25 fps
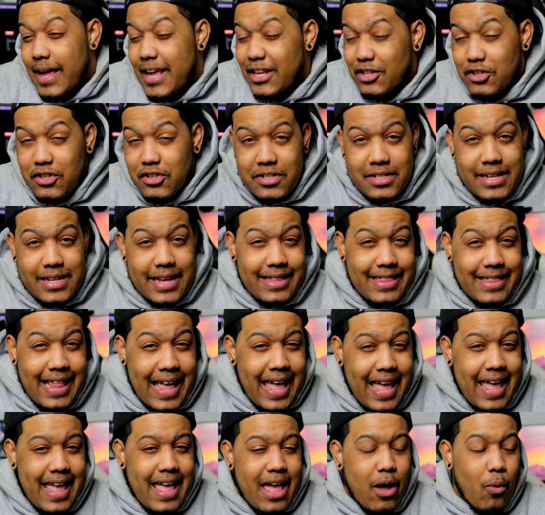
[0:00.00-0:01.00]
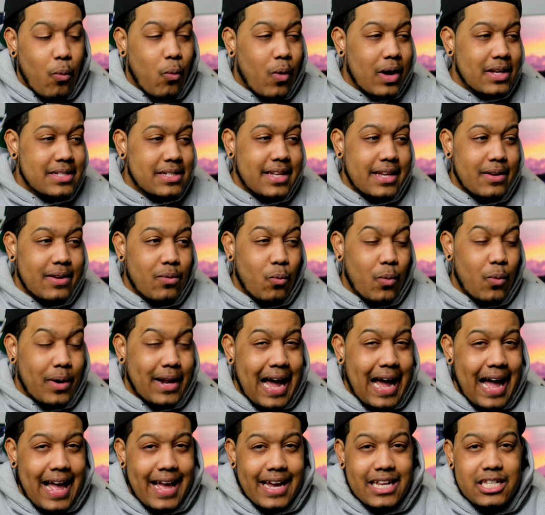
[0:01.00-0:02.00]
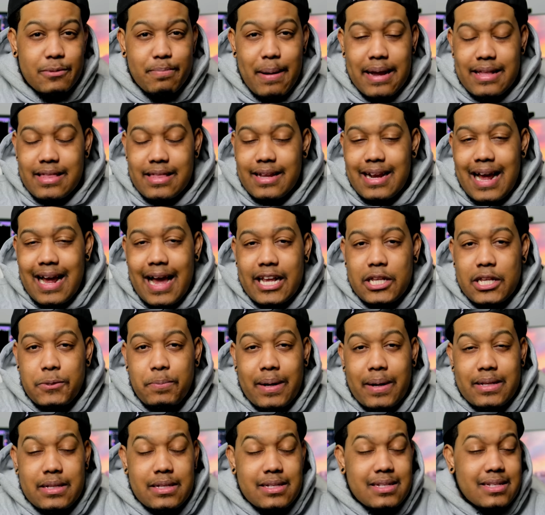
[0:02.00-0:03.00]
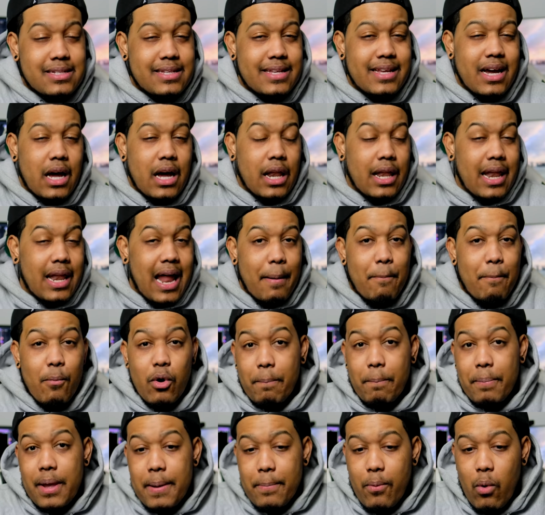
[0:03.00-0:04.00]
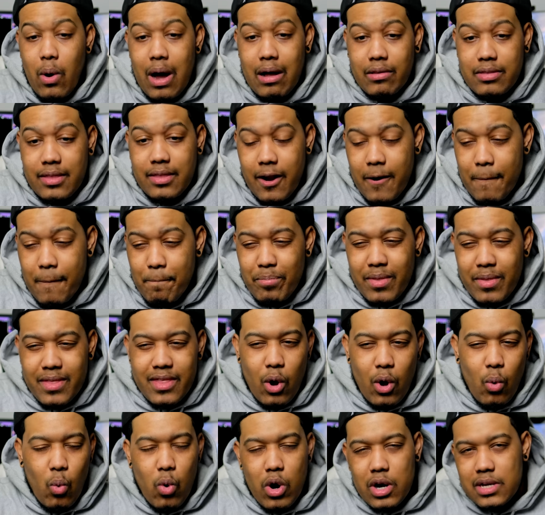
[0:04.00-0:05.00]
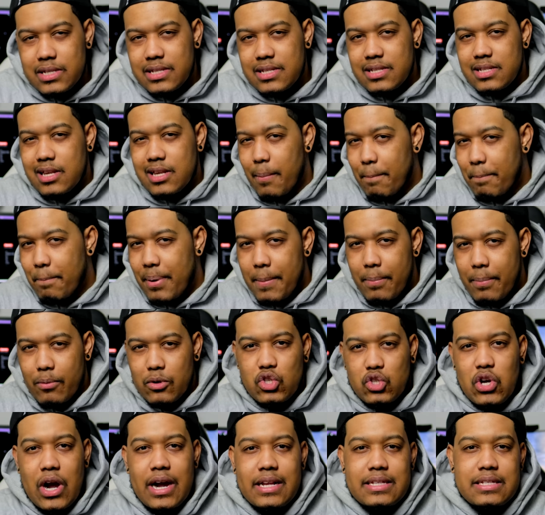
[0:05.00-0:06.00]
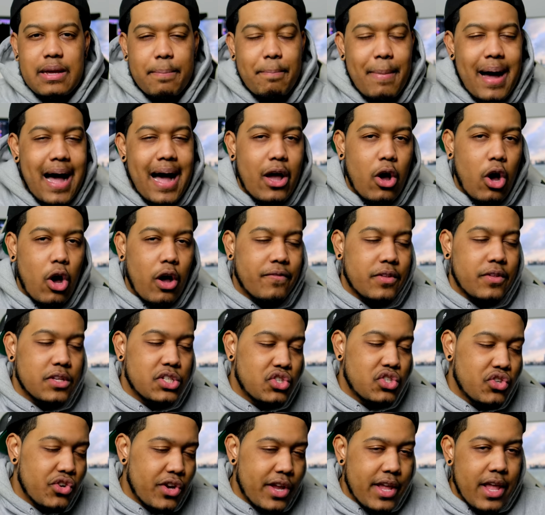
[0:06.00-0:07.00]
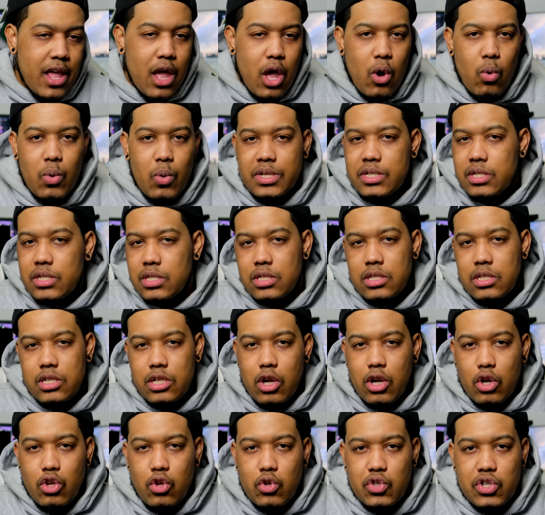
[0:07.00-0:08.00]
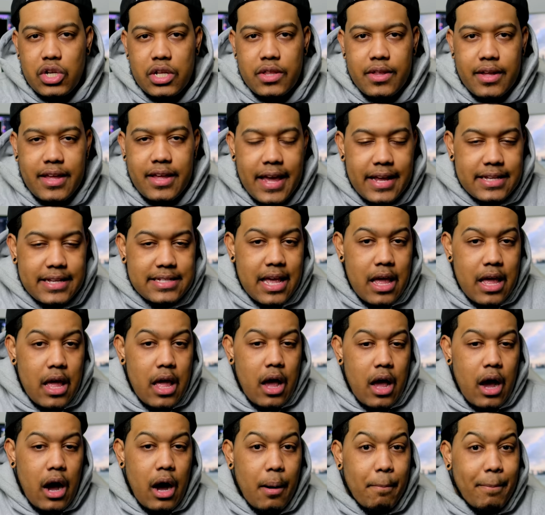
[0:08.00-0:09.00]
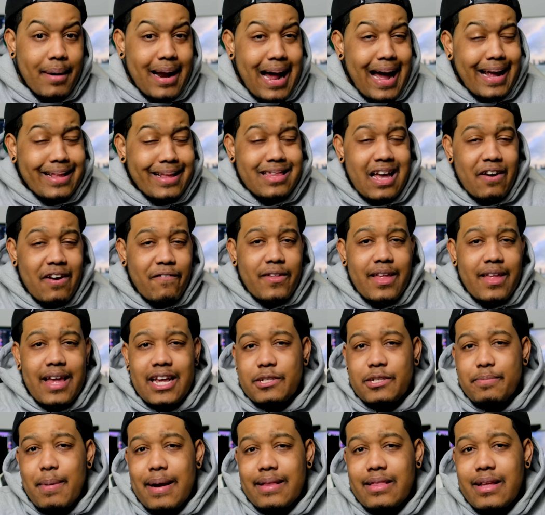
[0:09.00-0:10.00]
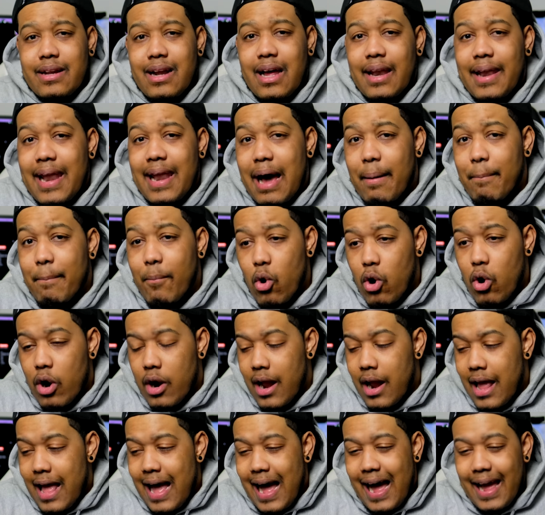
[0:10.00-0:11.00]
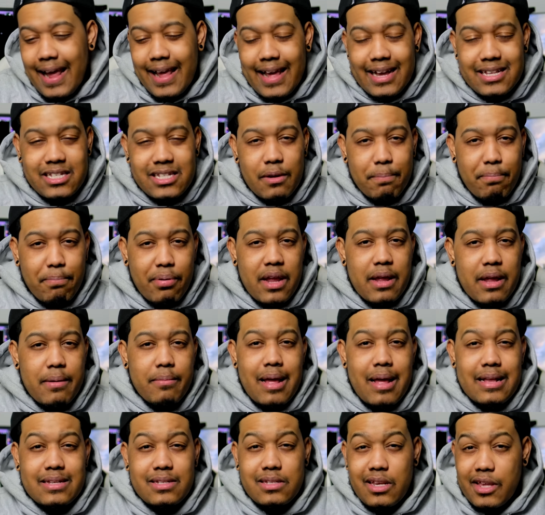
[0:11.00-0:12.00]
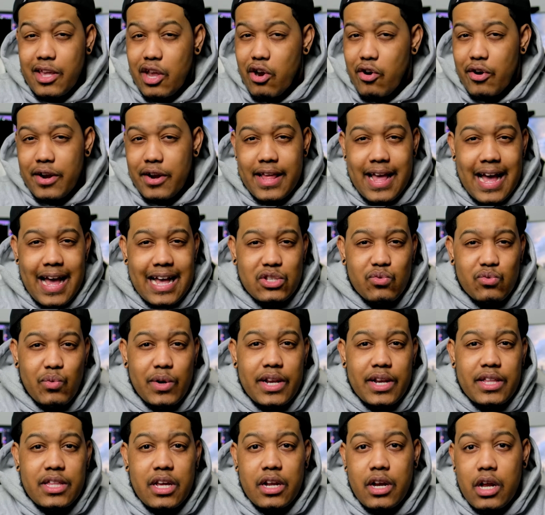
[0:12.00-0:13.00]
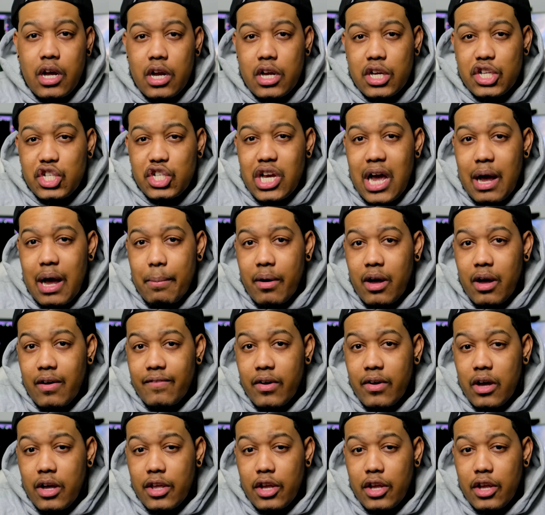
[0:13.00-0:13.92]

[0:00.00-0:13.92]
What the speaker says: interesting day. It wasn't what I expected. I expected to see a lot more people out there. There were some people trying to buy off the street, which is, you know, usually the case, but I definitely expected a lot more. I guess Supreme security has really done a good job of